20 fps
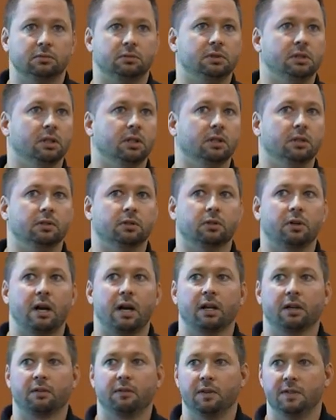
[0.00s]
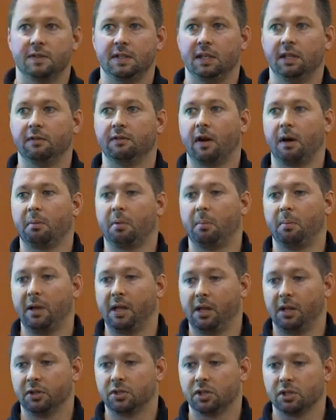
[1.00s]
you know, chronic fatigue,
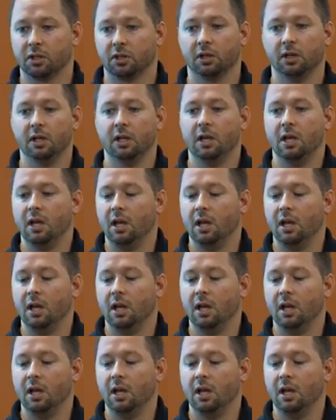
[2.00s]
fibromyalgia.